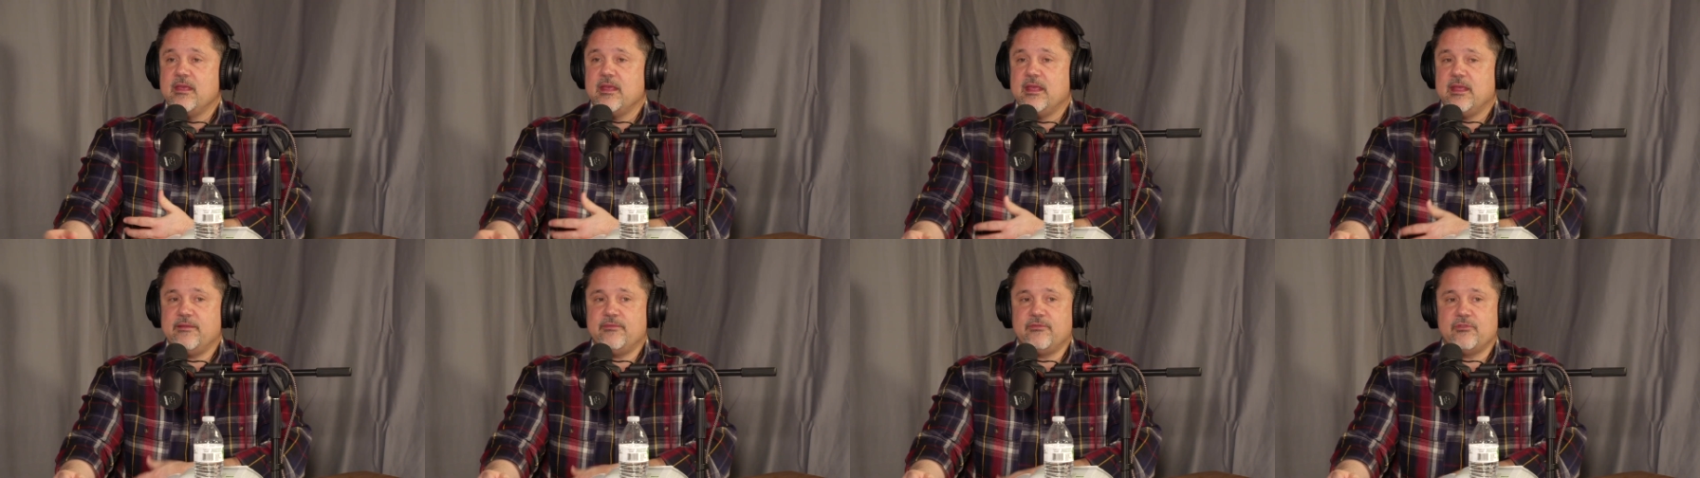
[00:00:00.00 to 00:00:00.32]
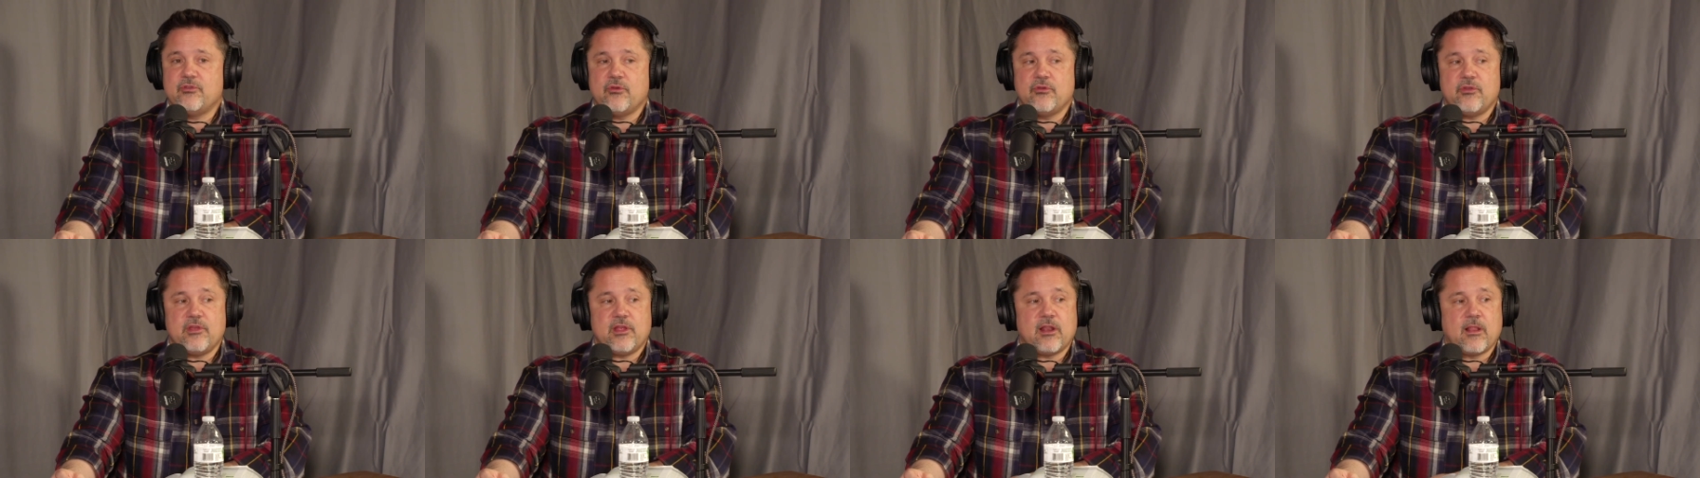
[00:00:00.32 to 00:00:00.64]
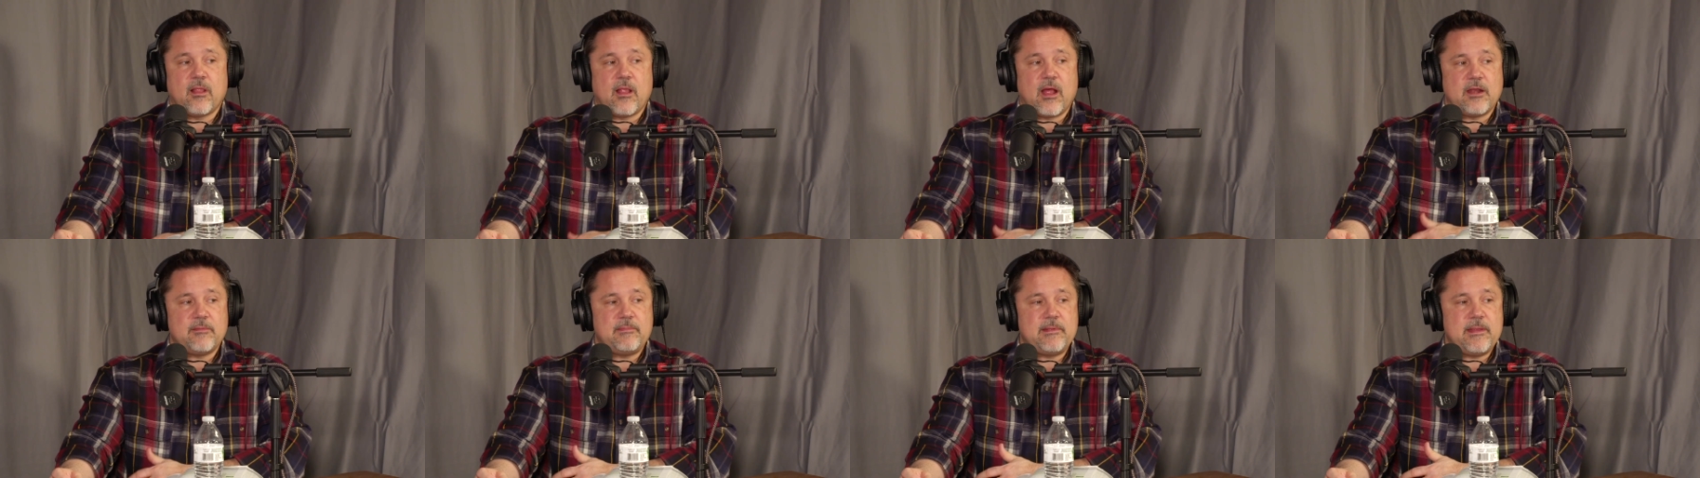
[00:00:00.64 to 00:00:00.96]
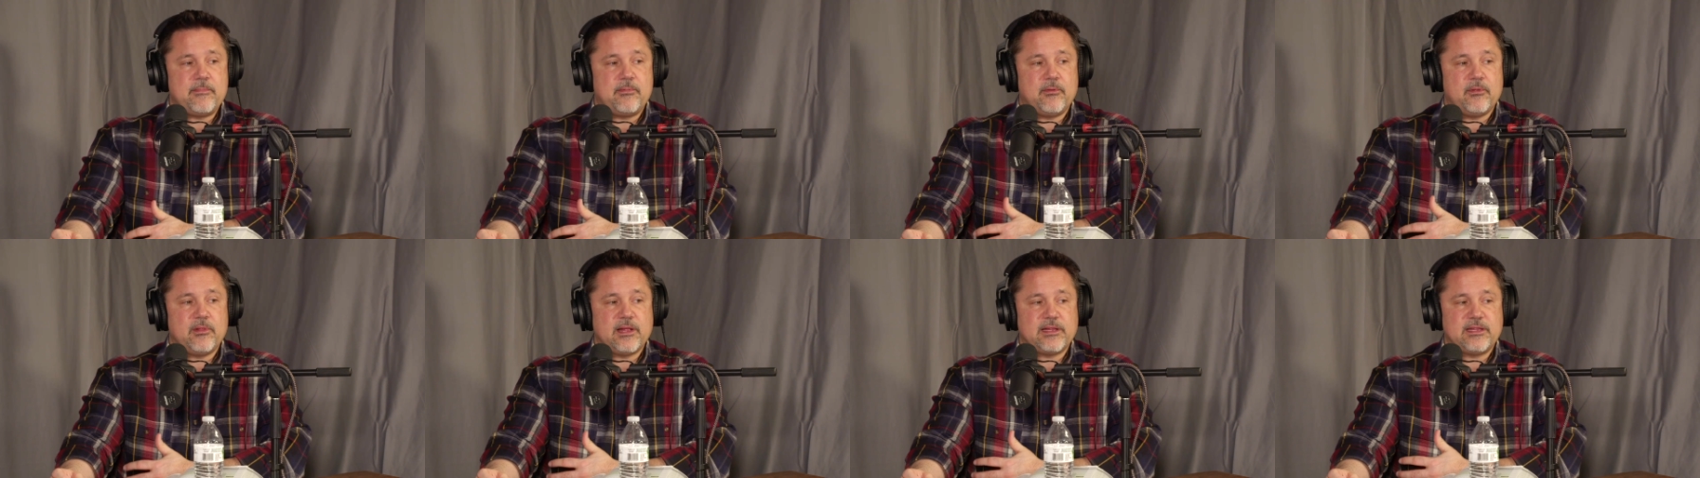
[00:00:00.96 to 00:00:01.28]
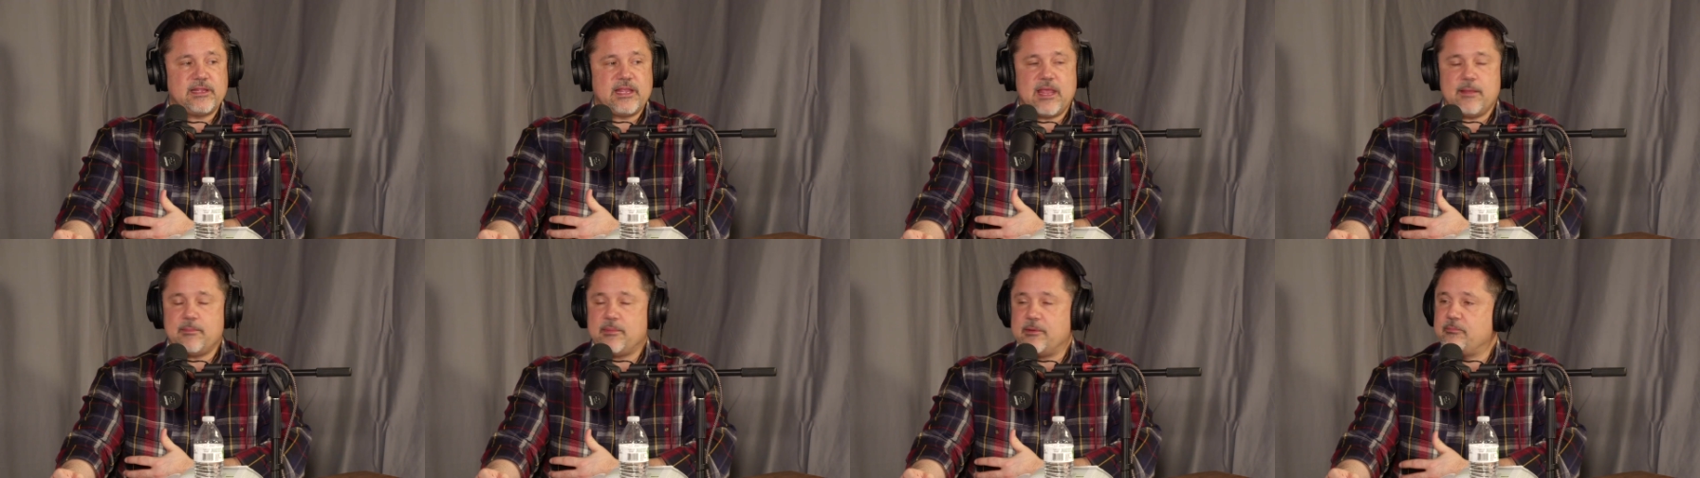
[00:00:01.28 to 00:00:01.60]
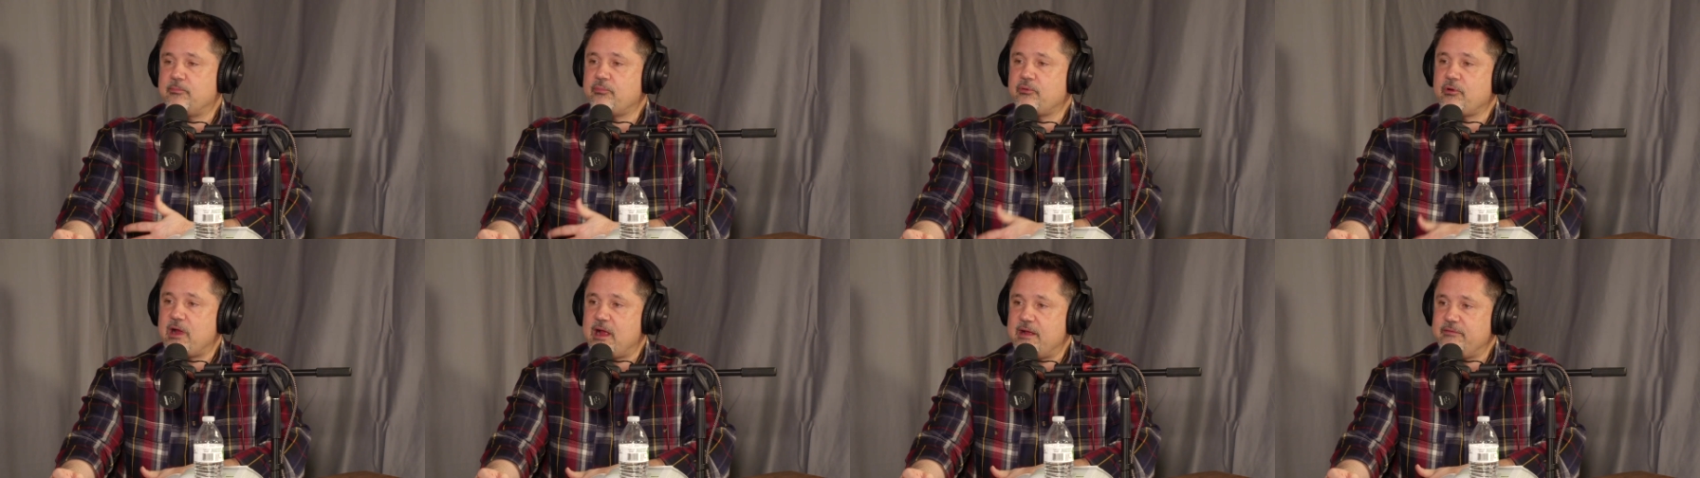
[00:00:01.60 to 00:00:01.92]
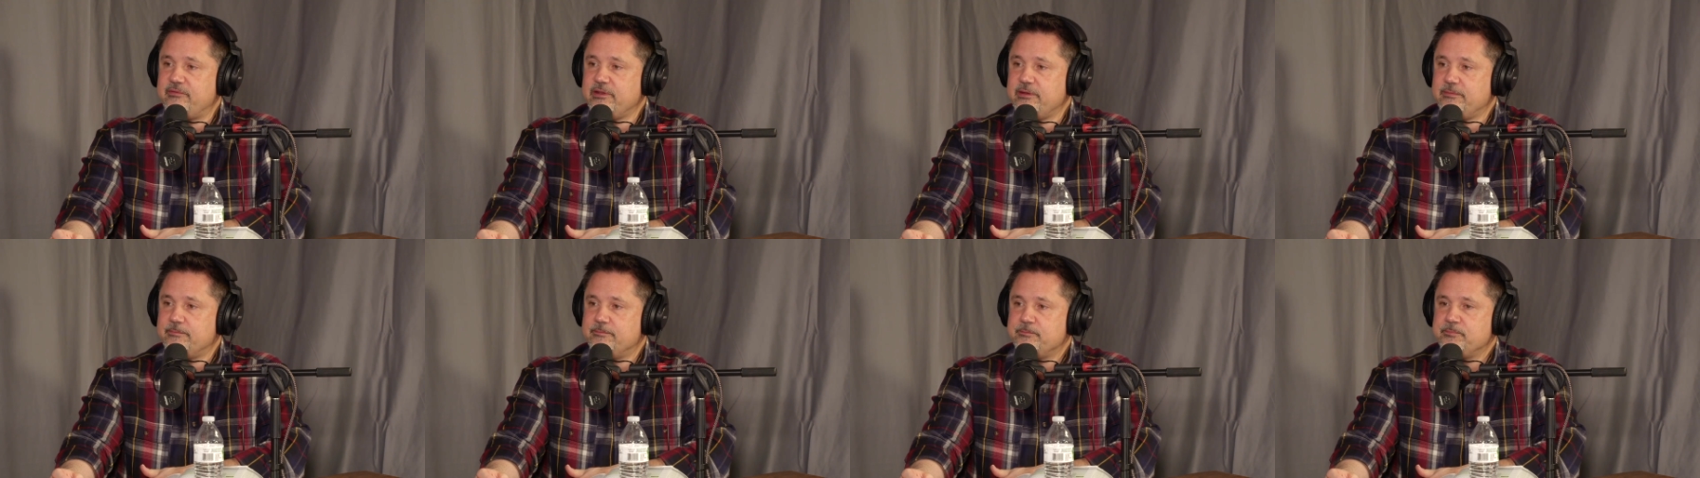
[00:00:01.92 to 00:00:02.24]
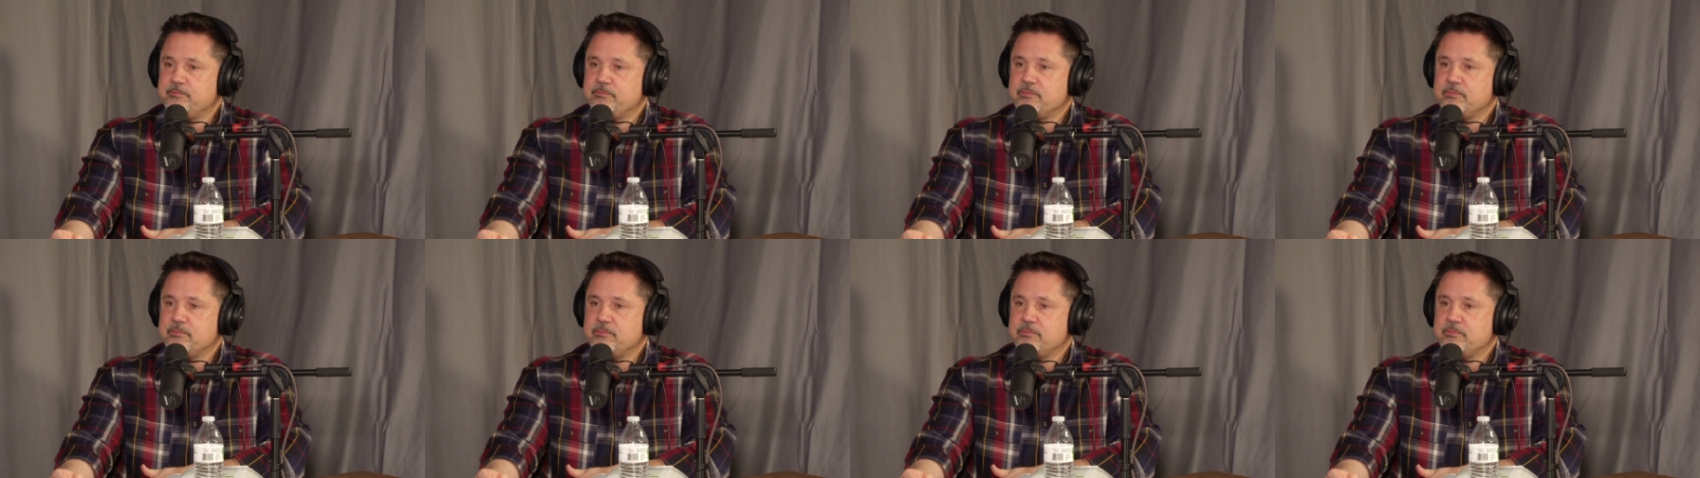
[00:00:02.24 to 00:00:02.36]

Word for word: even though that a lot of people like to keep it private,